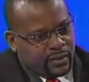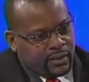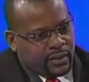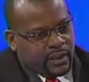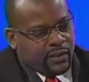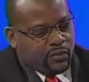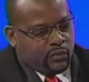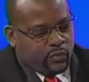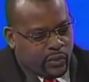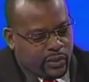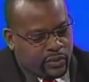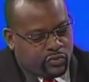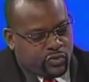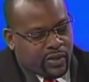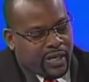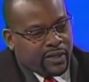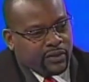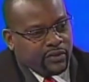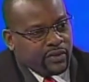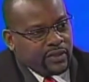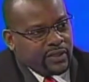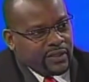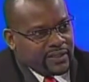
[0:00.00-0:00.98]
If we try to
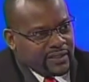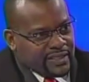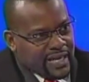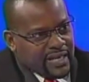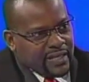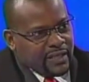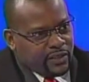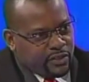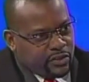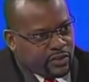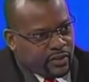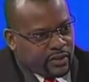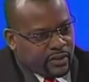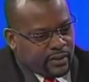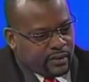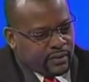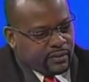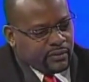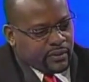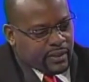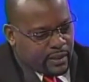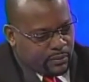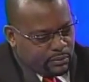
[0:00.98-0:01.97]
understand each other,
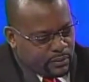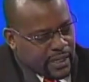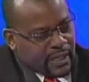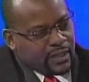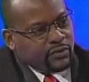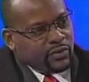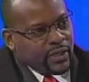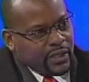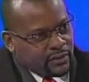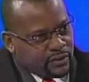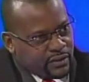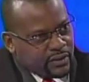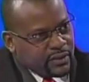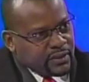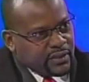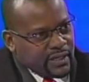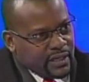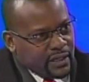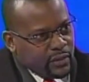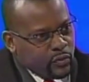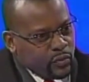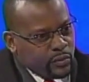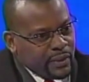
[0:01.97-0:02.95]
a man tries to understand
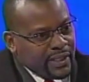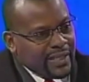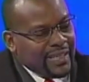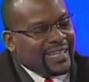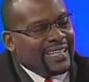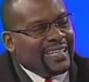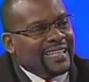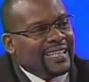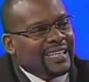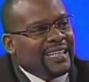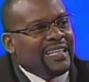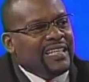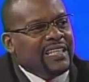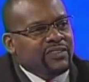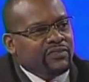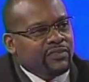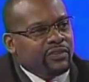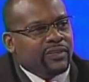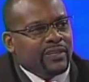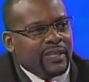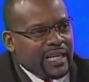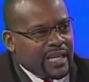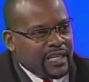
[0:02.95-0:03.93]
a woman and leave
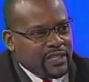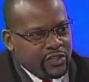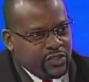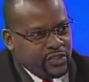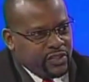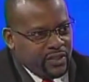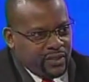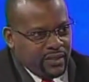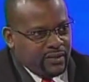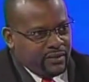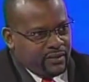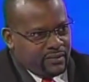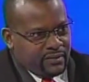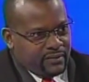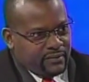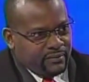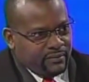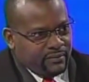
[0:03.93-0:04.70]
her as she is,